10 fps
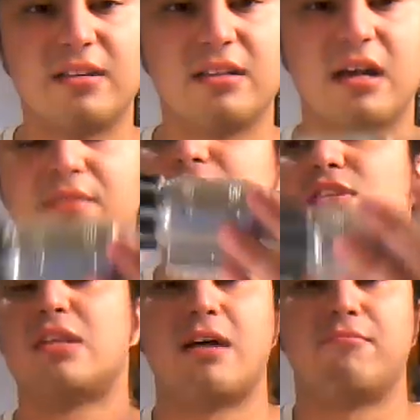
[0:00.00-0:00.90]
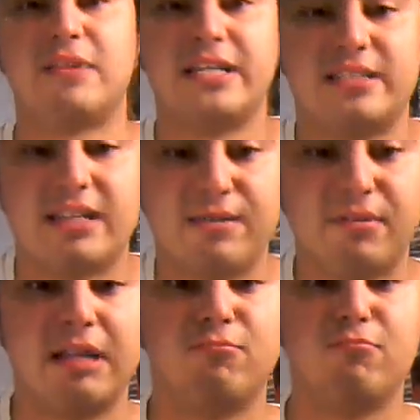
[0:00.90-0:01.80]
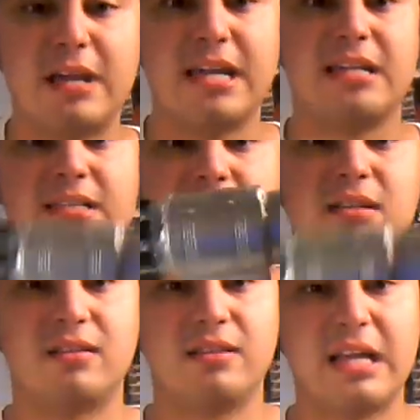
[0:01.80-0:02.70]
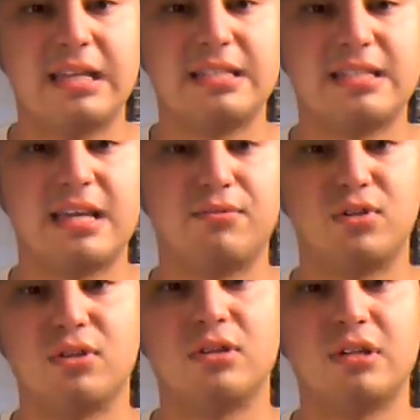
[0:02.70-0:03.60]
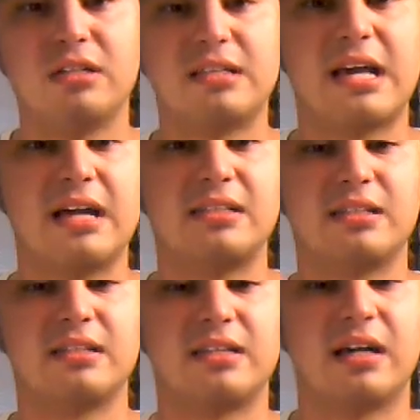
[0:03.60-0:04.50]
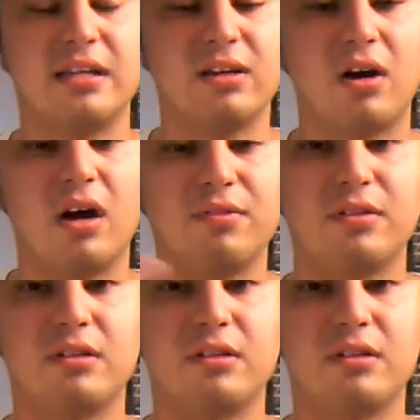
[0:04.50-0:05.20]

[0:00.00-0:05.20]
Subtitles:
I mean not raised staff, like raised lightsaber, that I just cut it off